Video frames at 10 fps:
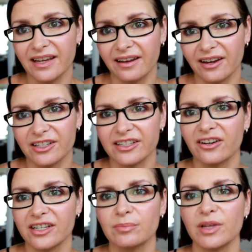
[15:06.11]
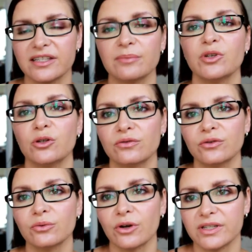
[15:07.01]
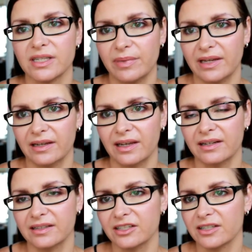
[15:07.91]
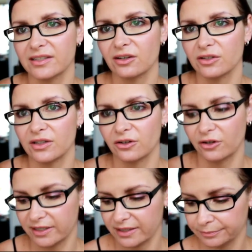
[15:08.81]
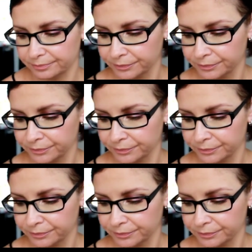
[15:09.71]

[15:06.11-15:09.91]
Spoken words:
Yeah, it's a beautiful rosy pink, and it's just so nice.